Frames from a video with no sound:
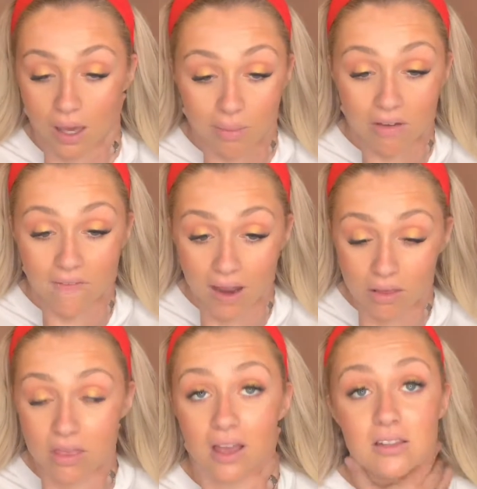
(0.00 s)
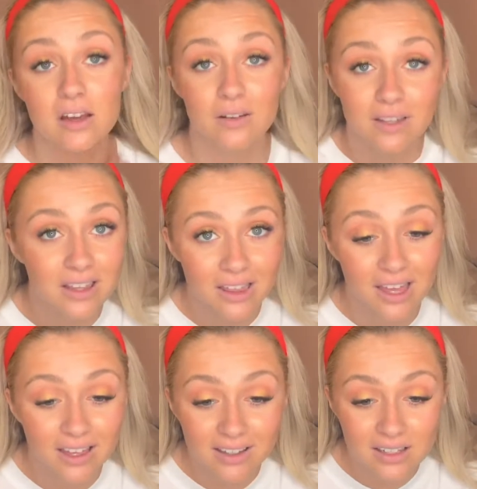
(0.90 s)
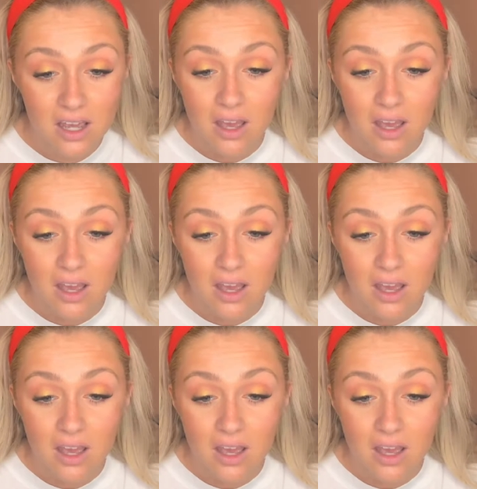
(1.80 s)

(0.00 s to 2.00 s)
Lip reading: my final thoughts are I really like it.